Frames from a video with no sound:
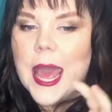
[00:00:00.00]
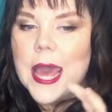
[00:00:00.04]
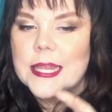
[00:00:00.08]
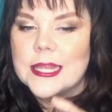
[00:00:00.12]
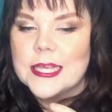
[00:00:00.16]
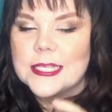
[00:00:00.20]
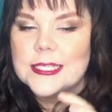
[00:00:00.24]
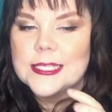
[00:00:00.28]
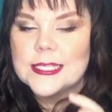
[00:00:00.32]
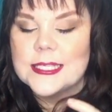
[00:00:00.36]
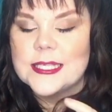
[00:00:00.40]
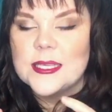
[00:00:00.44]

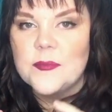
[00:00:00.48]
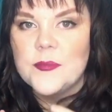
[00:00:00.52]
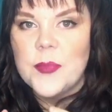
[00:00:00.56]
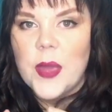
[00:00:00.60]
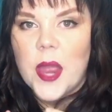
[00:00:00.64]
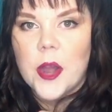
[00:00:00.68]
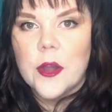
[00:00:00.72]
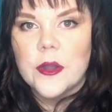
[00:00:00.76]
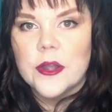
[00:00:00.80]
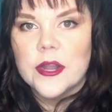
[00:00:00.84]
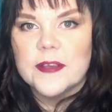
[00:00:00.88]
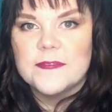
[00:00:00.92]
This is
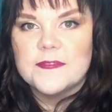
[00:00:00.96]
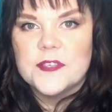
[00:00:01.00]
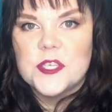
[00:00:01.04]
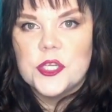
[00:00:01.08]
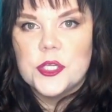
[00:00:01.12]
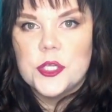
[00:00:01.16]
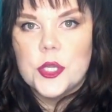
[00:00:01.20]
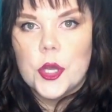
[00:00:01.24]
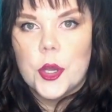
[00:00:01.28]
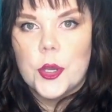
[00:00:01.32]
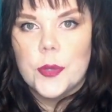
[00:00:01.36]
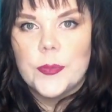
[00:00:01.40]
imperative
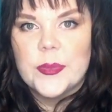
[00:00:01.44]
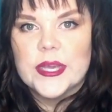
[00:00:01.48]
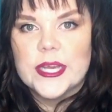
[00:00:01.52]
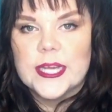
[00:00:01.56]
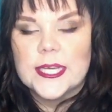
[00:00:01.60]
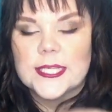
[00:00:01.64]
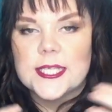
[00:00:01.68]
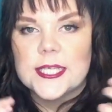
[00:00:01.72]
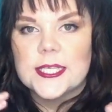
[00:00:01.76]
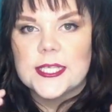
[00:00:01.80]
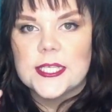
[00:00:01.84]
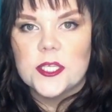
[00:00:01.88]
to know
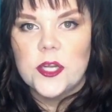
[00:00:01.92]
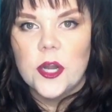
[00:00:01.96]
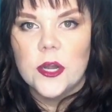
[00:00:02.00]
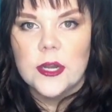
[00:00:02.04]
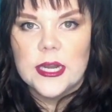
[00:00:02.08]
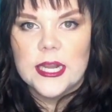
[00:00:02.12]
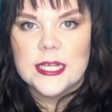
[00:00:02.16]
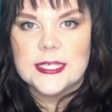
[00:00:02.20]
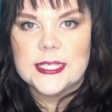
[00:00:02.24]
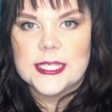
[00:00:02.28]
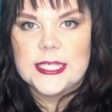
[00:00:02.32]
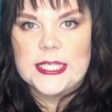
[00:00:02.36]
because it's not
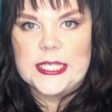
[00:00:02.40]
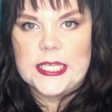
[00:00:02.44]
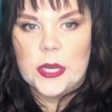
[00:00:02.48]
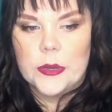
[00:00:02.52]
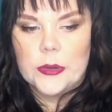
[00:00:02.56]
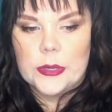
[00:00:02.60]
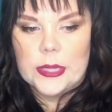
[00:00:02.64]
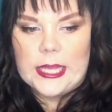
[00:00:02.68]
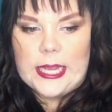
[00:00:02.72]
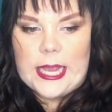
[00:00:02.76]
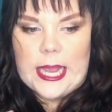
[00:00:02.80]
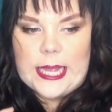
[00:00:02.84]

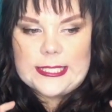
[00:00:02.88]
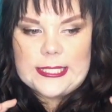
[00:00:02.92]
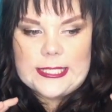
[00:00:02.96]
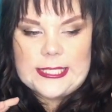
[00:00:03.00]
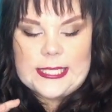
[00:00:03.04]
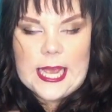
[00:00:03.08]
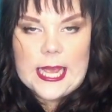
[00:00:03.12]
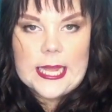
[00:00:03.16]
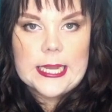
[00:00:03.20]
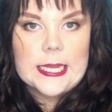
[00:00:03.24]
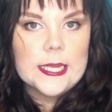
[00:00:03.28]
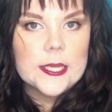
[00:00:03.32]
necessarily a
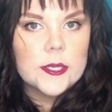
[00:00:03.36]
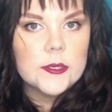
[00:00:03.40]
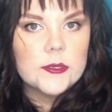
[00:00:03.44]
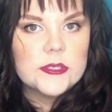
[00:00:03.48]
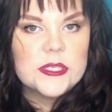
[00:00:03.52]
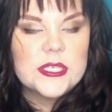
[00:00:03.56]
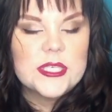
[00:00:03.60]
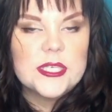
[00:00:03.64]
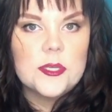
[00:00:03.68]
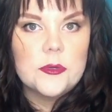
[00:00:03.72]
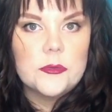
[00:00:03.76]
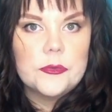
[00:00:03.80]
technical
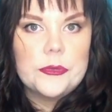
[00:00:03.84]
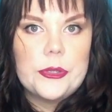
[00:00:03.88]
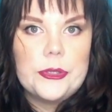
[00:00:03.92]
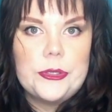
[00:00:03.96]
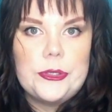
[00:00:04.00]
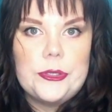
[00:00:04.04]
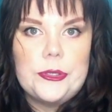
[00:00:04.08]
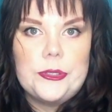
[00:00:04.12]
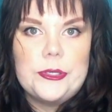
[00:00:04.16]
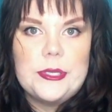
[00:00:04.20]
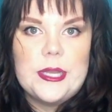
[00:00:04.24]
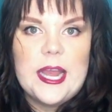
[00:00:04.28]
skill
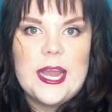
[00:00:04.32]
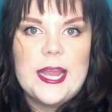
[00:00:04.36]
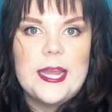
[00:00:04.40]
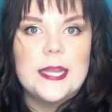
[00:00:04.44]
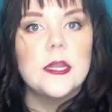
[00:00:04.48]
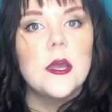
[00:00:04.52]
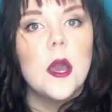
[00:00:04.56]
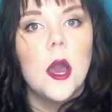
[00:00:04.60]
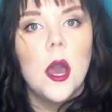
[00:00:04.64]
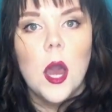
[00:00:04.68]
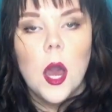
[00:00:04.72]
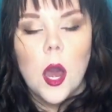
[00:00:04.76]
that you need.